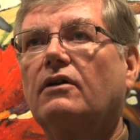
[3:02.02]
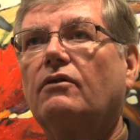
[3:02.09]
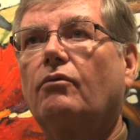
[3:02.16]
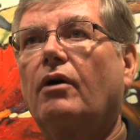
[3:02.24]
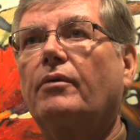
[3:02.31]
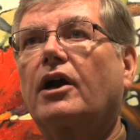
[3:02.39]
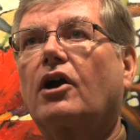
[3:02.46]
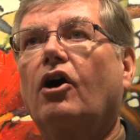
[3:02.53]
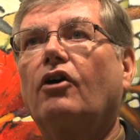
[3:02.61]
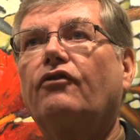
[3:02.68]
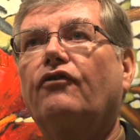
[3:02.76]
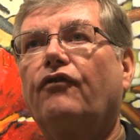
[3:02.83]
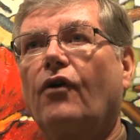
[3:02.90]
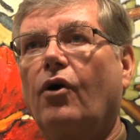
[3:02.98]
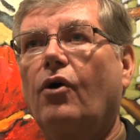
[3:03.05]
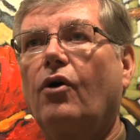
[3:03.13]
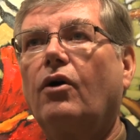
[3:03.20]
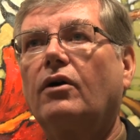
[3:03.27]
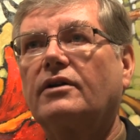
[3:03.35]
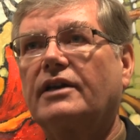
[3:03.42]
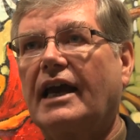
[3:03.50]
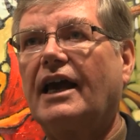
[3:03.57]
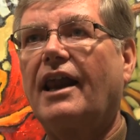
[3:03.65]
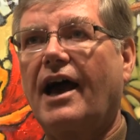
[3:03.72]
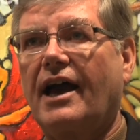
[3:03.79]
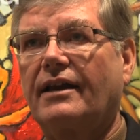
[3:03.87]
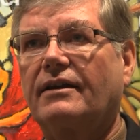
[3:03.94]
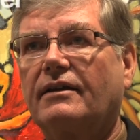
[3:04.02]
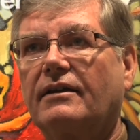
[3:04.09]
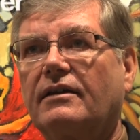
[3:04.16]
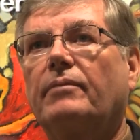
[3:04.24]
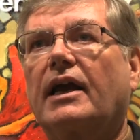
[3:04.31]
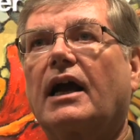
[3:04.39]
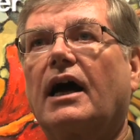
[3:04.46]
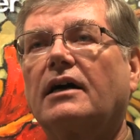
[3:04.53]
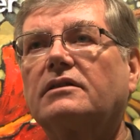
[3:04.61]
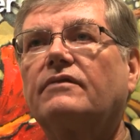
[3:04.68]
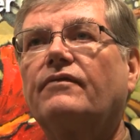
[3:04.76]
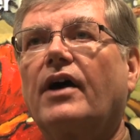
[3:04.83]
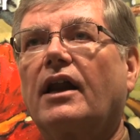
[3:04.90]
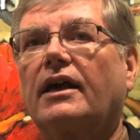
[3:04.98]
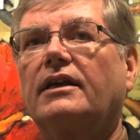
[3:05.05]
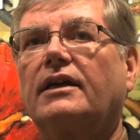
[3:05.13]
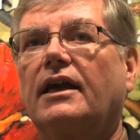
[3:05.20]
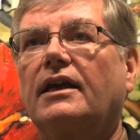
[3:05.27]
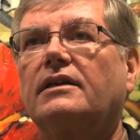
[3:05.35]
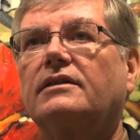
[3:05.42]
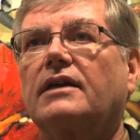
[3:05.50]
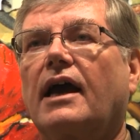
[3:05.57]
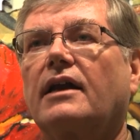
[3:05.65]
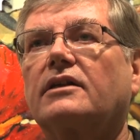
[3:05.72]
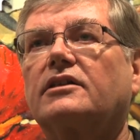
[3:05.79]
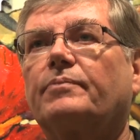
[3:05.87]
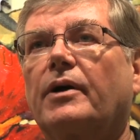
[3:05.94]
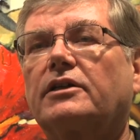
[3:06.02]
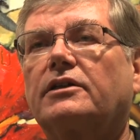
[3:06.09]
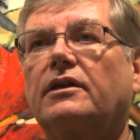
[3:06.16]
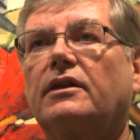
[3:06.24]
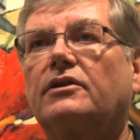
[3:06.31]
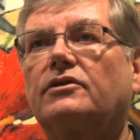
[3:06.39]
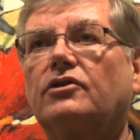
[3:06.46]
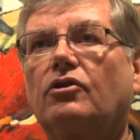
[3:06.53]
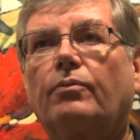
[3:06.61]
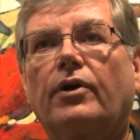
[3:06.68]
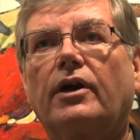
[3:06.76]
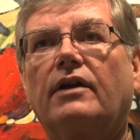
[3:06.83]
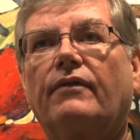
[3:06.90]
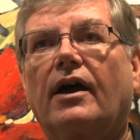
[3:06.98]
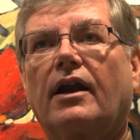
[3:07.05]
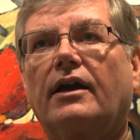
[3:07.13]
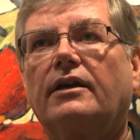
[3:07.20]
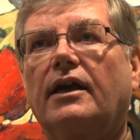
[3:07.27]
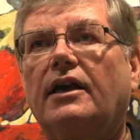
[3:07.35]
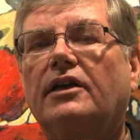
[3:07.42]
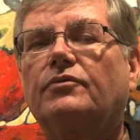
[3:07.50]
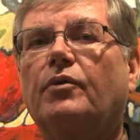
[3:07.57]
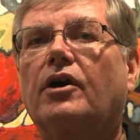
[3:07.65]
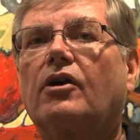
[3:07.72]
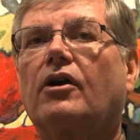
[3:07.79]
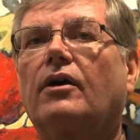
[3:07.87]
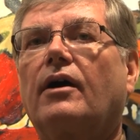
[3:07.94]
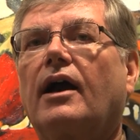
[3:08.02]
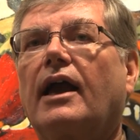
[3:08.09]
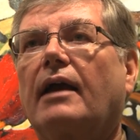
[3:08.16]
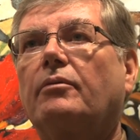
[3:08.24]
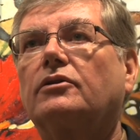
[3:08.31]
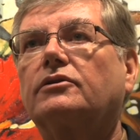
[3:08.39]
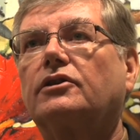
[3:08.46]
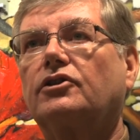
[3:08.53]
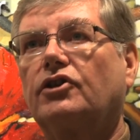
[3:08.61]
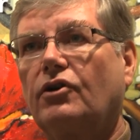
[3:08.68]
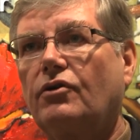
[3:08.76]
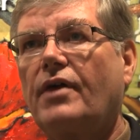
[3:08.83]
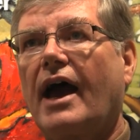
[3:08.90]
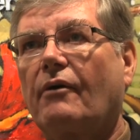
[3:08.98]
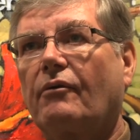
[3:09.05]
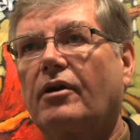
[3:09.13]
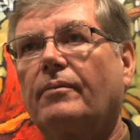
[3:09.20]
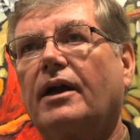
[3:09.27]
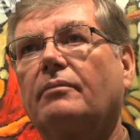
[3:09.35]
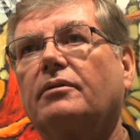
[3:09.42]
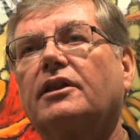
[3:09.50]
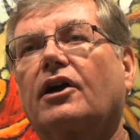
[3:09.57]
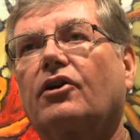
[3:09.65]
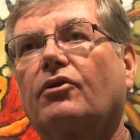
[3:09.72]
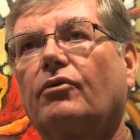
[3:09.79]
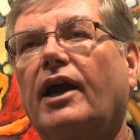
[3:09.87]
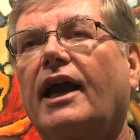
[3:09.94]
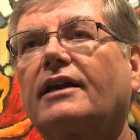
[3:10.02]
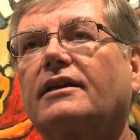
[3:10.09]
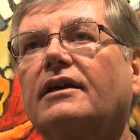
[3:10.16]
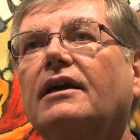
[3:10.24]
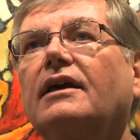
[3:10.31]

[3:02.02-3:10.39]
what we call full daylight. Because of LEDs, and especially these new breed of LEDs, we are able to do that. We'll be able to create